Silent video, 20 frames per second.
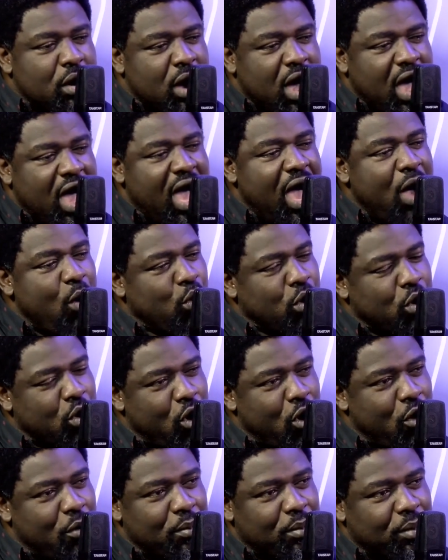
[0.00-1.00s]
how
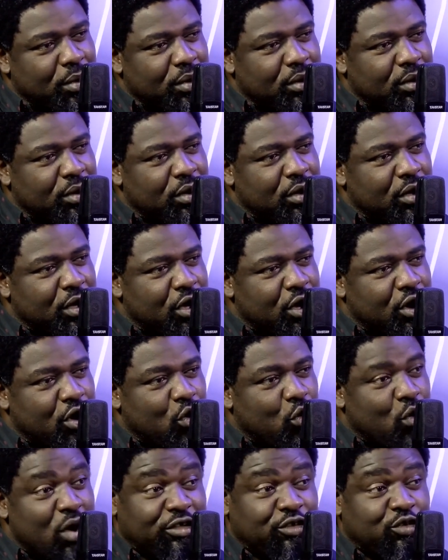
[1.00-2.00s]
come
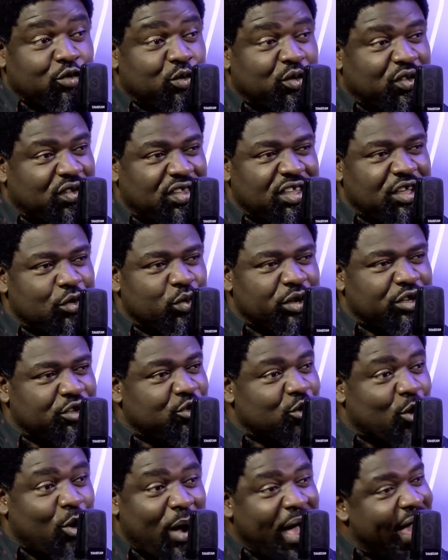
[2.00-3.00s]
what you see
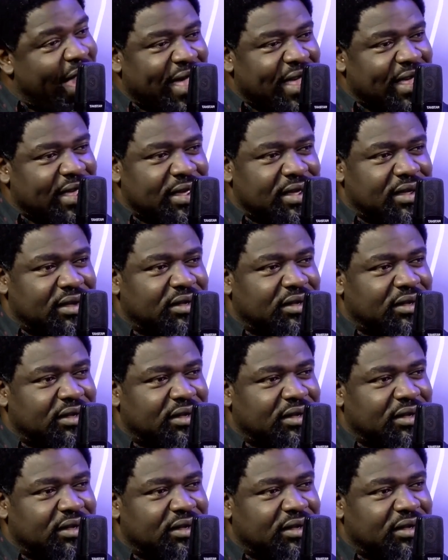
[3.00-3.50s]
with your eye